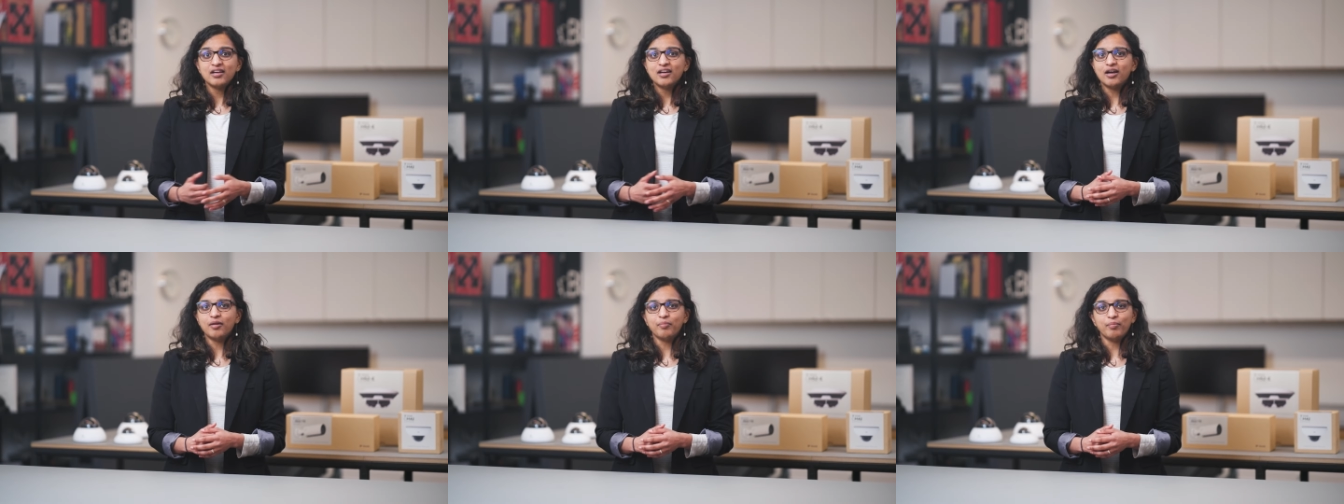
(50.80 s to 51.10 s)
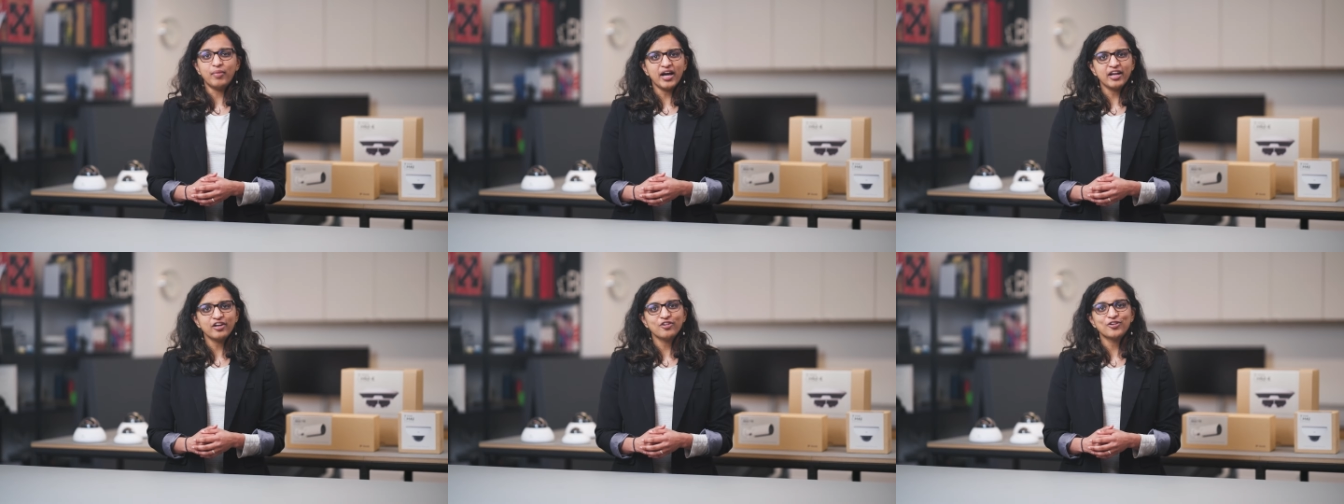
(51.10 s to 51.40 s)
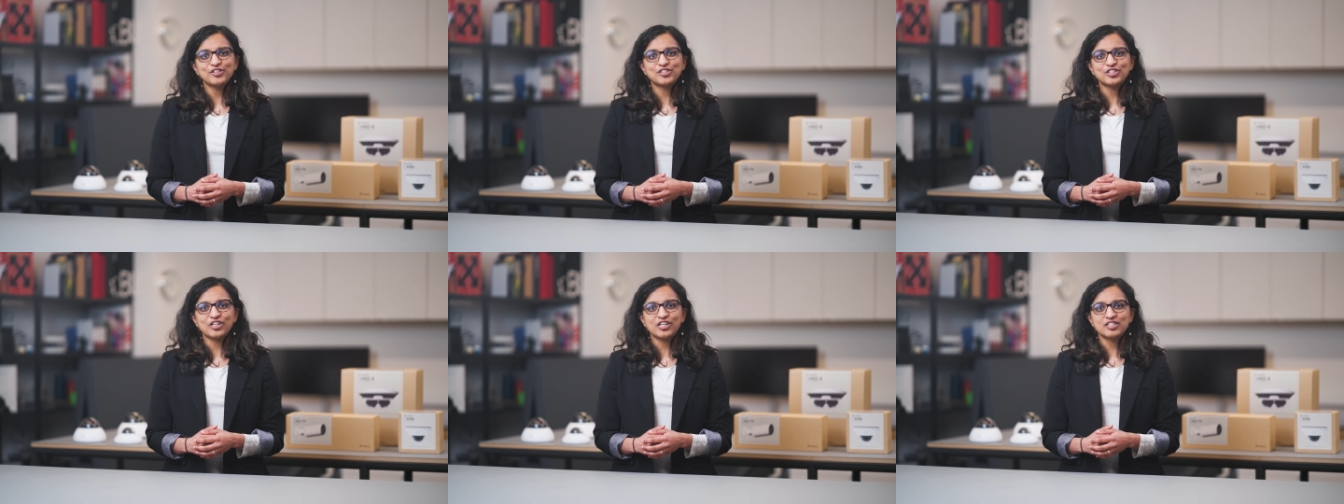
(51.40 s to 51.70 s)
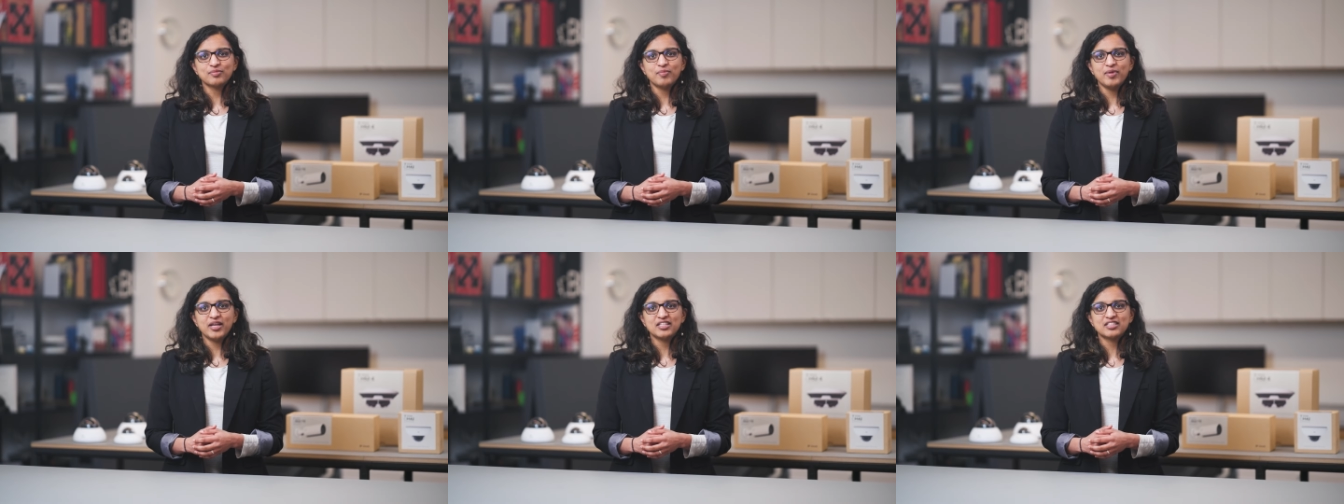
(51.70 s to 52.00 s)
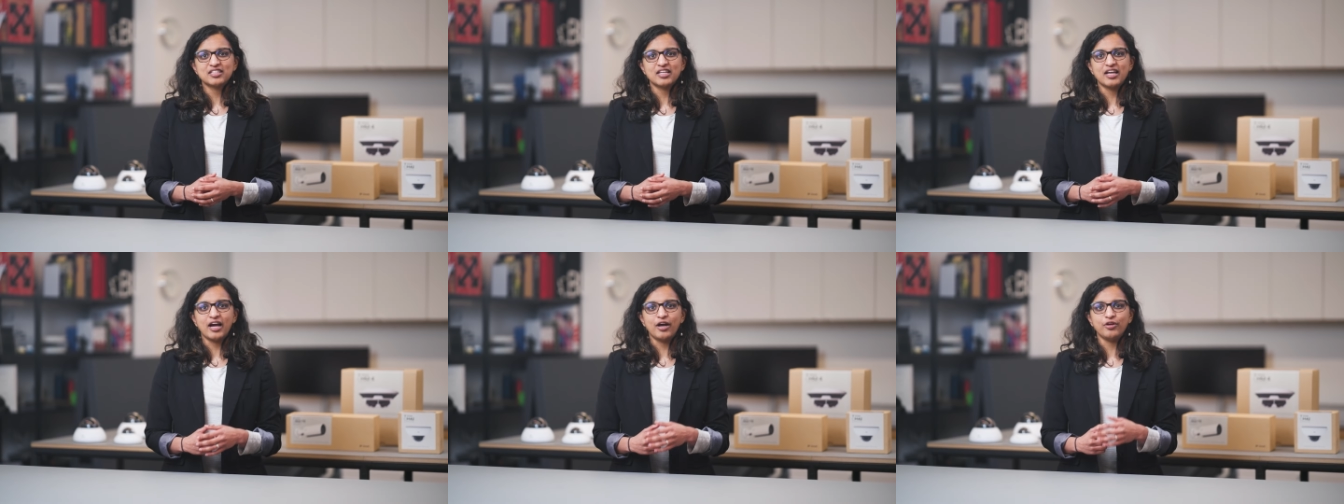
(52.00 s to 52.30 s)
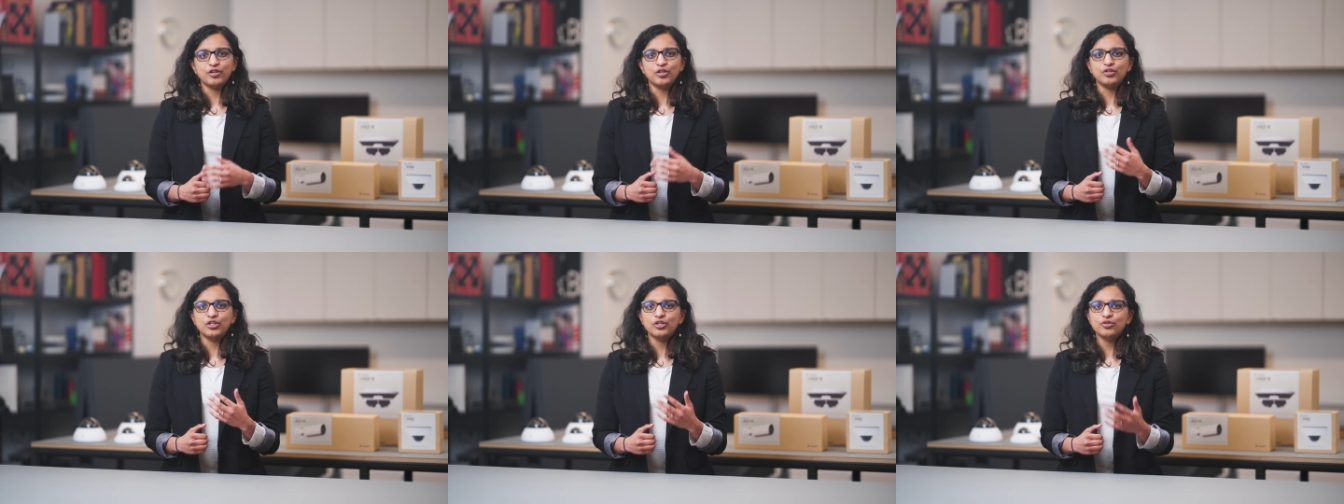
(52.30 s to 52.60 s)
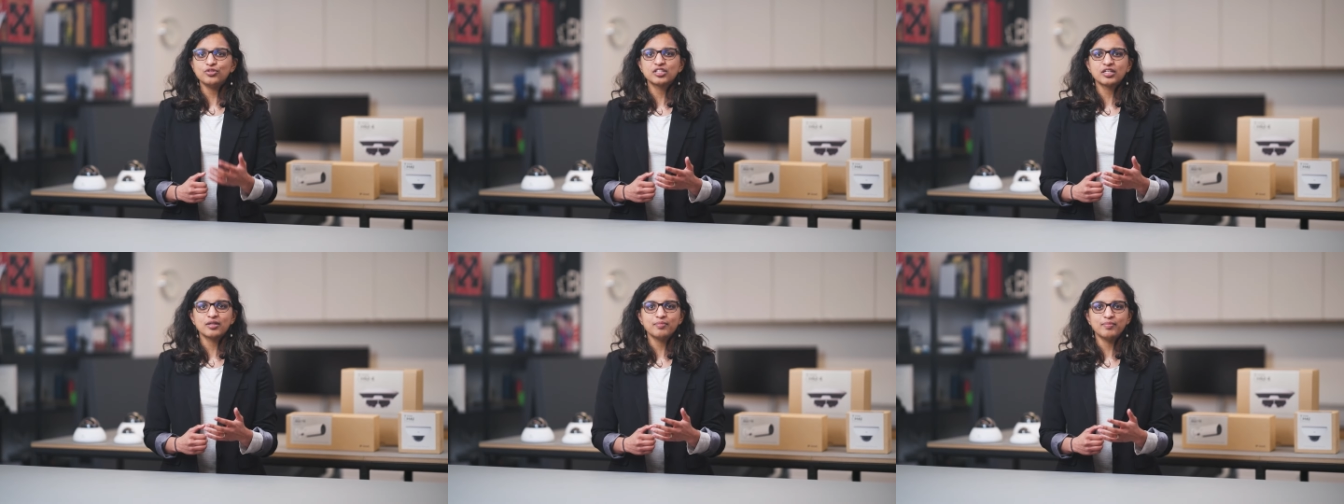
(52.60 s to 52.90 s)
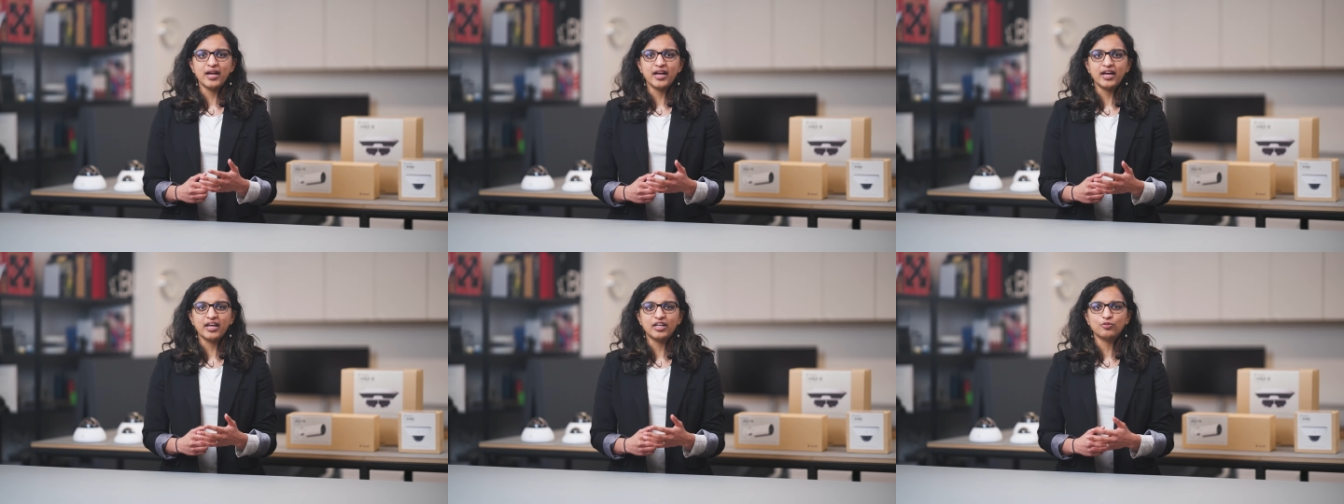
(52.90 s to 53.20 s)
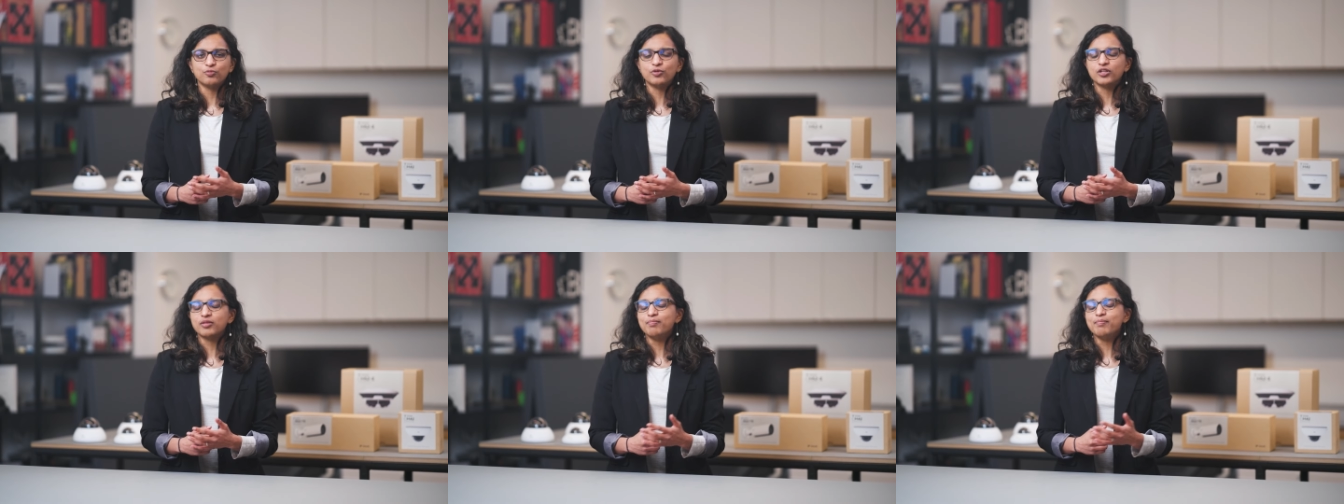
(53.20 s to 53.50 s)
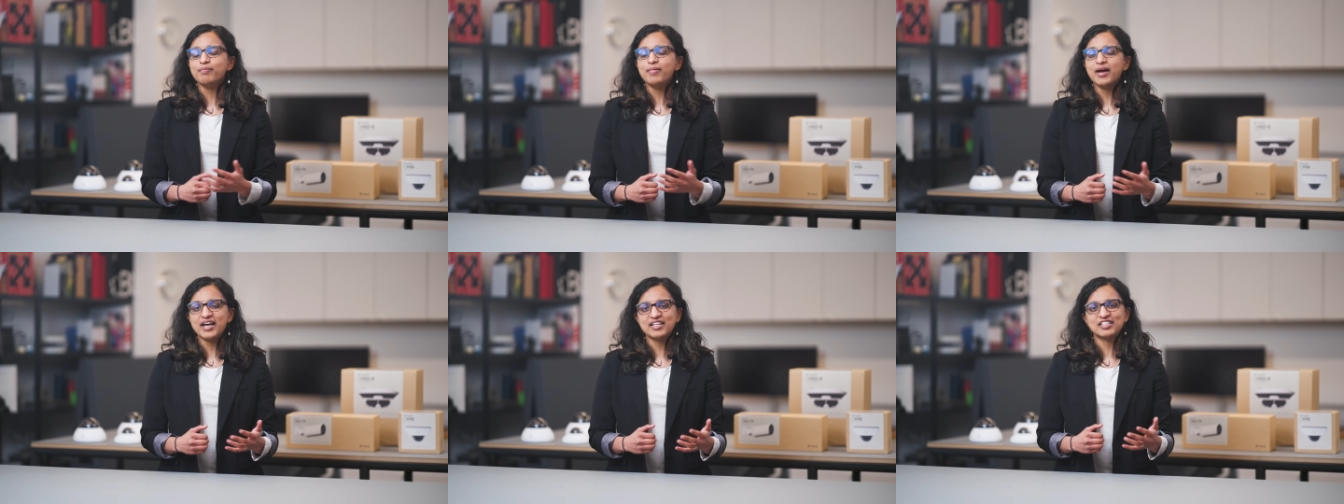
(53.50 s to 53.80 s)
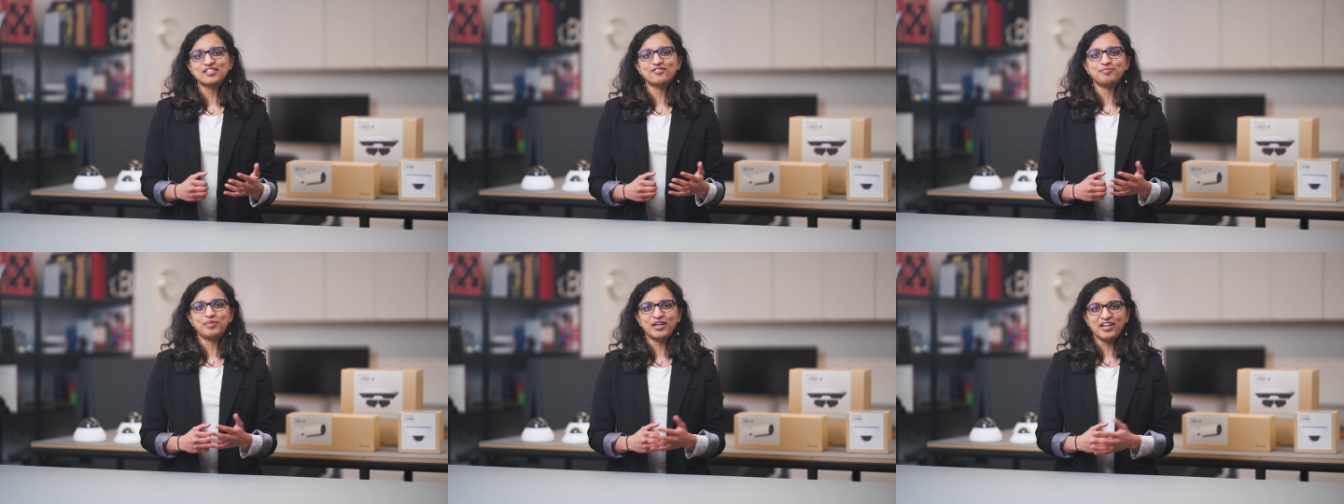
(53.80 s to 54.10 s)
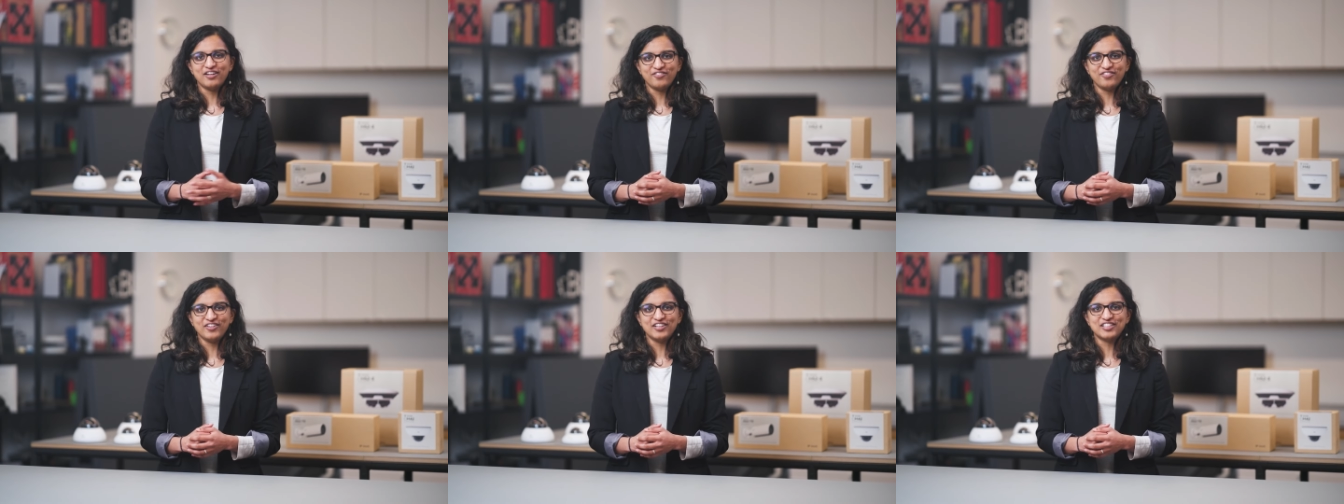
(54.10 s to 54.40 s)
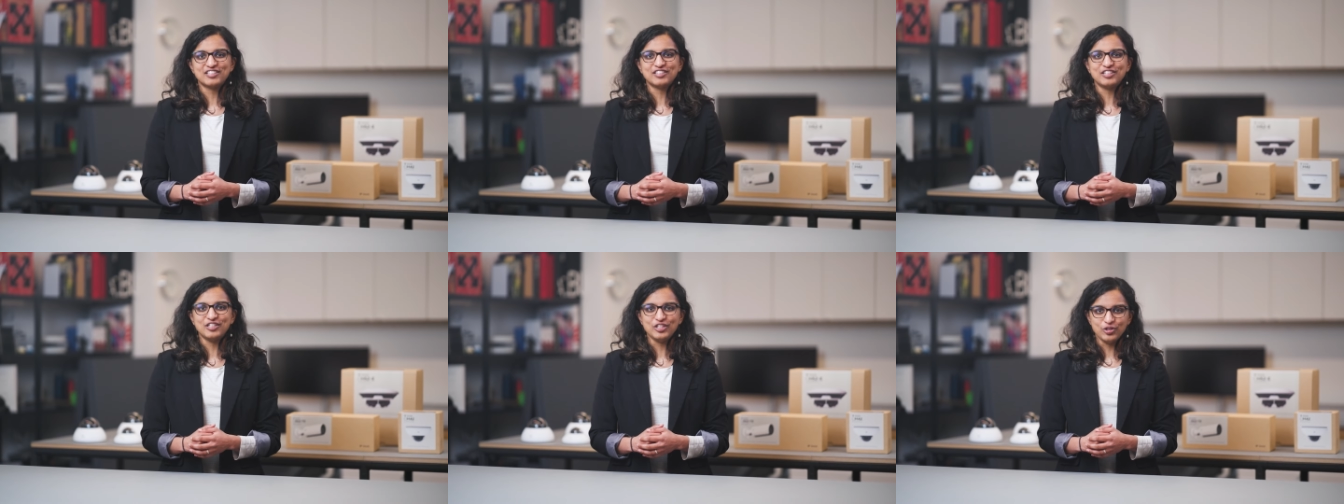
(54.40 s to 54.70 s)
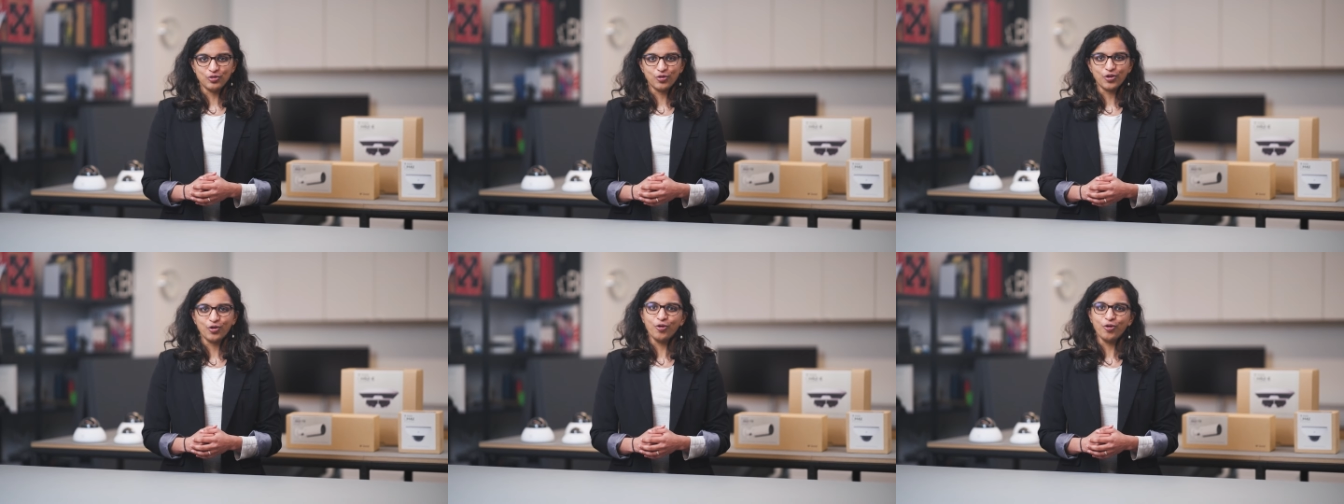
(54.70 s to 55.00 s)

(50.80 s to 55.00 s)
A minor adjustment to how you use Command with massive benefits to your